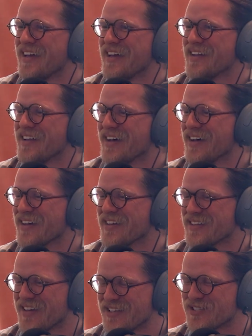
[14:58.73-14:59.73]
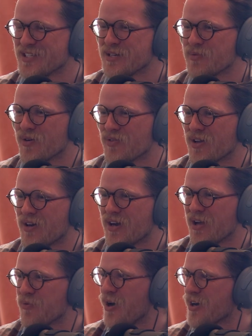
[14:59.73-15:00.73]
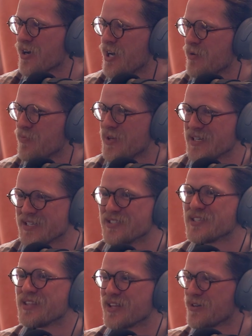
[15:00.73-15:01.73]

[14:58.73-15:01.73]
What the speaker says: And I see him over there, and I walk up, and he's in